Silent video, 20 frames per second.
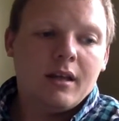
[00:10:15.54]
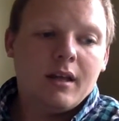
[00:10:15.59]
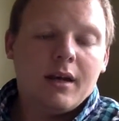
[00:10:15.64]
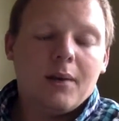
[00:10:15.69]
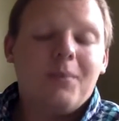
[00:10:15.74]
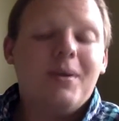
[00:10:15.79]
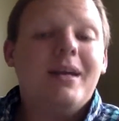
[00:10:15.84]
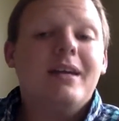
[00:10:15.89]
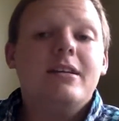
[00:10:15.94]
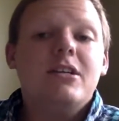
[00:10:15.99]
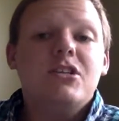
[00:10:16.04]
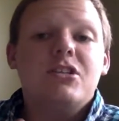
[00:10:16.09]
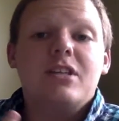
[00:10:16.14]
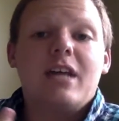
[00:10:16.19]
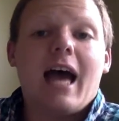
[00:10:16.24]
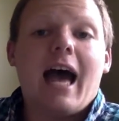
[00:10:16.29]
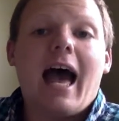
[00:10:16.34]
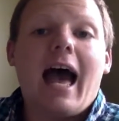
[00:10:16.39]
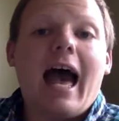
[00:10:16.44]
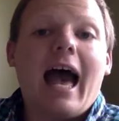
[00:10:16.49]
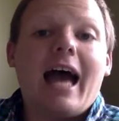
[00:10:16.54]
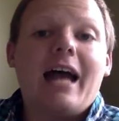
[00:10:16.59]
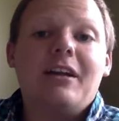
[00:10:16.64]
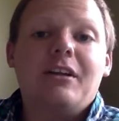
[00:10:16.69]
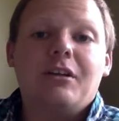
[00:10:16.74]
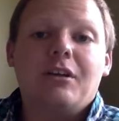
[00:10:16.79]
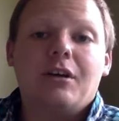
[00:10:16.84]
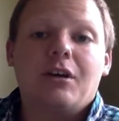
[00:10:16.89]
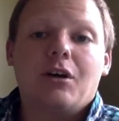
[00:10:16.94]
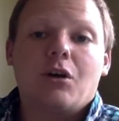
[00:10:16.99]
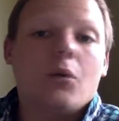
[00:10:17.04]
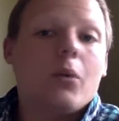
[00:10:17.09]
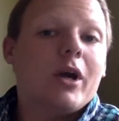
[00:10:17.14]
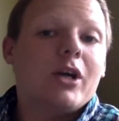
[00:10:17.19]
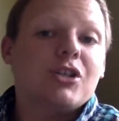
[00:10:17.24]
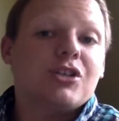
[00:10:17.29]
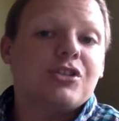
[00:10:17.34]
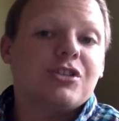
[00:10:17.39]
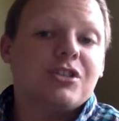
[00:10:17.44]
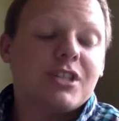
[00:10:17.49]
And we can just add
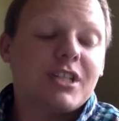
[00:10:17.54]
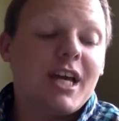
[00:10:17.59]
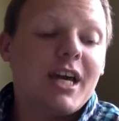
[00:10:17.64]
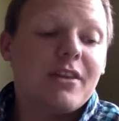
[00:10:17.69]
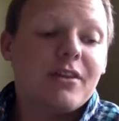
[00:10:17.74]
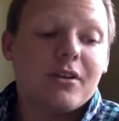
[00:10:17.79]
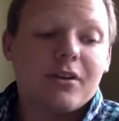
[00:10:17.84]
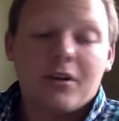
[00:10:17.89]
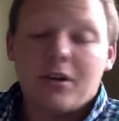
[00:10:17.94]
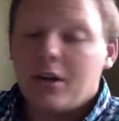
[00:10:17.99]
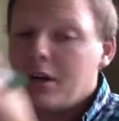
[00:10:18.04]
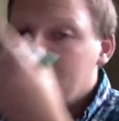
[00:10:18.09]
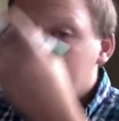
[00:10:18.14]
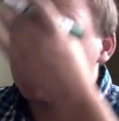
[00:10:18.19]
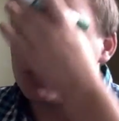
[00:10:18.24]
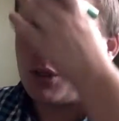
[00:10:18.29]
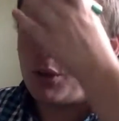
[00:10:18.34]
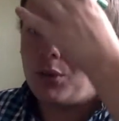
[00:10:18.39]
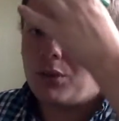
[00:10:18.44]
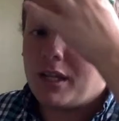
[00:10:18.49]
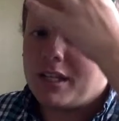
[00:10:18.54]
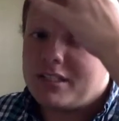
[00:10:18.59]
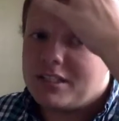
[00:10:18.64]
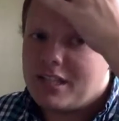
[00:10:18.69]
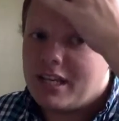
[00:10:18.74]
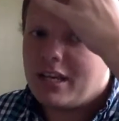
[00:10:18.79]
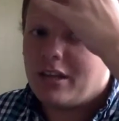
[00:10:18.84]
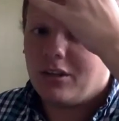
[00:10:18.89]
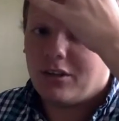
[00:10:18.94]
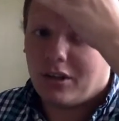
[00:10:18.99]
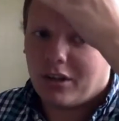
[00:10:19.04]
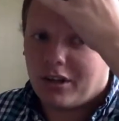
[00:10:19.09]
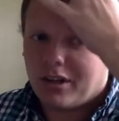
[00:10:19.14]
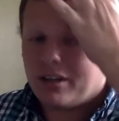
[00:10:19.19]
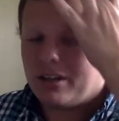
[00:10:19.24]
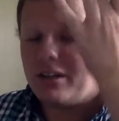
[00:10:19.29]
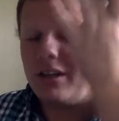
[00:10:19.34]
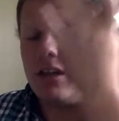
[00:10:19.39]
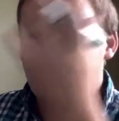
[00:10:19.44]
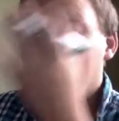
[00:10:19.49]
equations together. So let's take a look
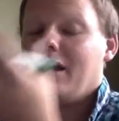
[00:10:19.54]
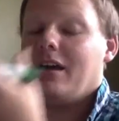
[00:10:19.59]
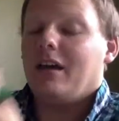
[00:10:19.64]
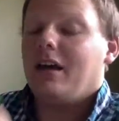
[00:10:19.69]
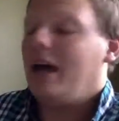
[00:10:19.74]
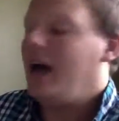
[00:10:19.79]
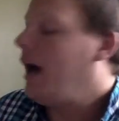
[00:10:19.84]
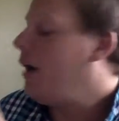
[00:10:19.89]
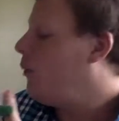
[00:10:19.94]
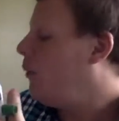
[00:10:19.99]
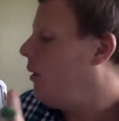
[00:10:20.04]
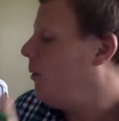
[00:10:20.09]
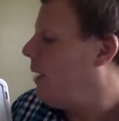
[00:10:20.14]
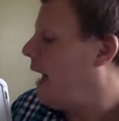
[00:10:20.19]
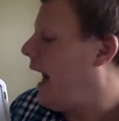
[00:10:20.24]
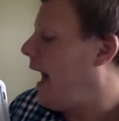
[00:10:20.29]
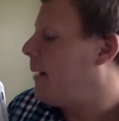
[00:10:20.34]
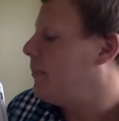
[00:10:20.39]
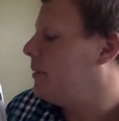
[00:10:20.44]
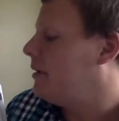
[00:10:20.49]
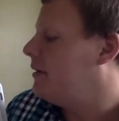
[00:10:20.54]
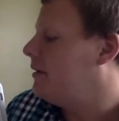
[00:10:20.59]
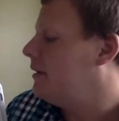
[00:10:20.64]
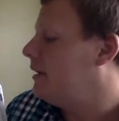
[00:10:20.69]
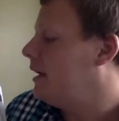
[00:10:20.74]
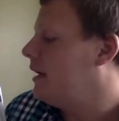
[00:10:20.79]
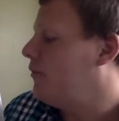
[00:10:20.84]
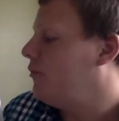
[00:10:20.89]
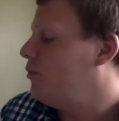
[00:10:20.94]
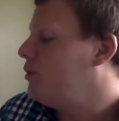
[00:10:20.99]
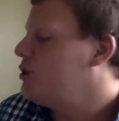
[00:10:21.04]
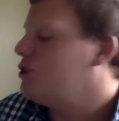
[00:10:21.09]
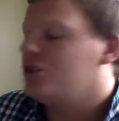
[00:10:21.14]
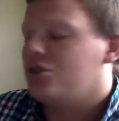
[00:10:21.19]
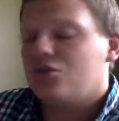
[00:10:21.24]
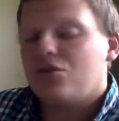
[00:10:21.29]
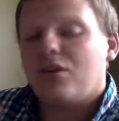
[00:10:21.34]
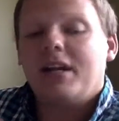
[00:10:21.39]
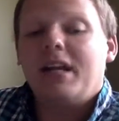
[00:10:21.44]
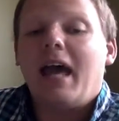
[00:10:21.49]
at what would happen if we
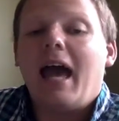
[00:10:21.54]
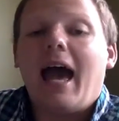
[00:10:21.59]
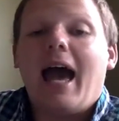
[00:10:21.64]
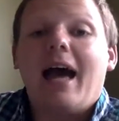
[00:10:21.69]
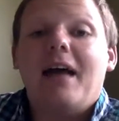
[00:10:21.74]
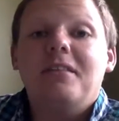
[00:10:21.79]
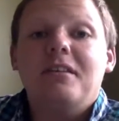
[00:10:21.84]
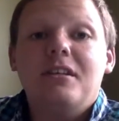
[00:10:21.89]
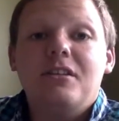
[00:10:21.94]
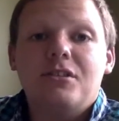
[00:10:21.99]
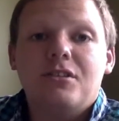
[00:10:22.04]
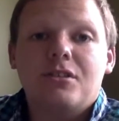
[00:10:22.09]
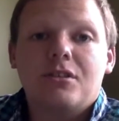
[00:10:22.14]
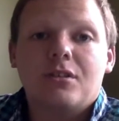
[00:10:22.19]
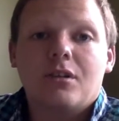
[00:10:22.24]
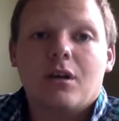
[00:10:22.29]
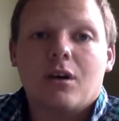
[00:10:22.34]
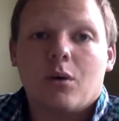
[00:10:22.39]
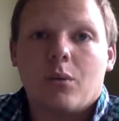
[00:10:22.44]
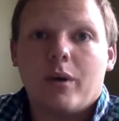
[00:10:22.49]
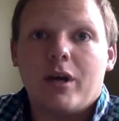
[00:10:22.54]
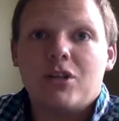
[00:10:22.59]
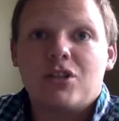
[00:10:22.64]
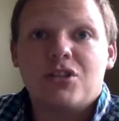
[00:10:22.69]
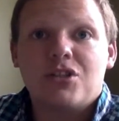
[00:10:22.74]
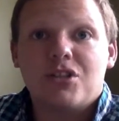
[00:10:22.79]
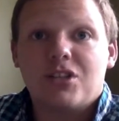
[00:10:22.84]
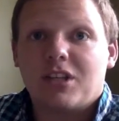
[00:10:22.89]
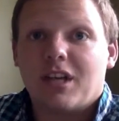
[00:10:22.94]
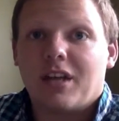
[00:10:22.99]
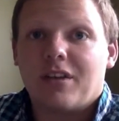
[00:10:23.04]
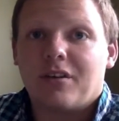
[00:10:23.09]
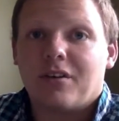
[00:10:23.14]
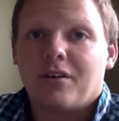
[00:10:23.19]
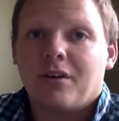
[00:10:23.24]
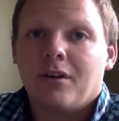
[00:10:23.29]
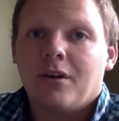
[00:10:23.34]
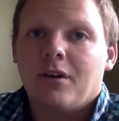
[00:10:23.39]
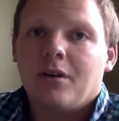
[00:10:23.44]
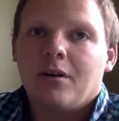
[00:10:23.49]
just try to add these equations together
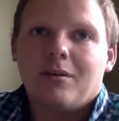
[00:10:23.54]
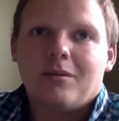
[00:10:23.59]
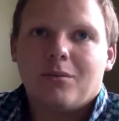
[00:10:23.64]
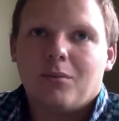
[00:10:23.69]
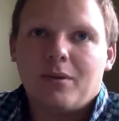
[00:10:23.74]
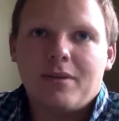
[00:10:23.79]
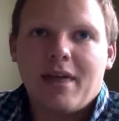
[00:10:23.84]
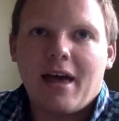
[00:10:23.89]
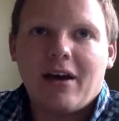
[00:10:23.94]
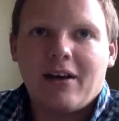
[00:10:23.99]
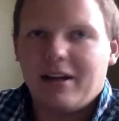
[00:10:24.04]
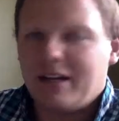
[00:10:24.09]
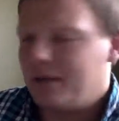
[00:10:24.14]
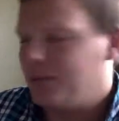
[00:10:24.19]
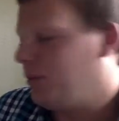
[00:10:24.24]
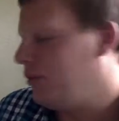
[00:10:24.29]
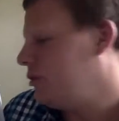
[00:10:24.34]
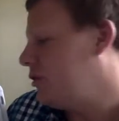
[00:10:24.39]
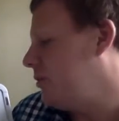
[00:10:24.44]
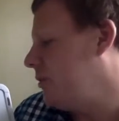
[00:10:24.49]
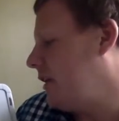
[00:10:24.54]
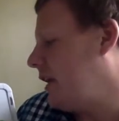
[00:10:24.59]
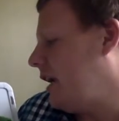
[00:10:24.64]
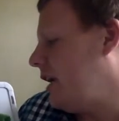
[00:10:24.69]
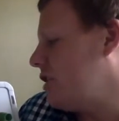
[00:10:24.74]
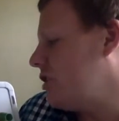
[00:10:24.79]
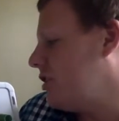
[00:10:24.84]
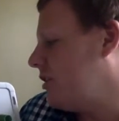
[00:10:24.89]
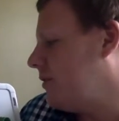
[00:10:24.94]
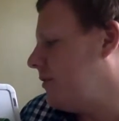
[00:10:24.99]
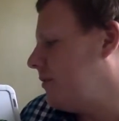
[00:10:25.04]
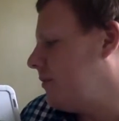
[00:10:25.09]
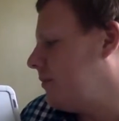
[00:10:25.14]
without any multiplication.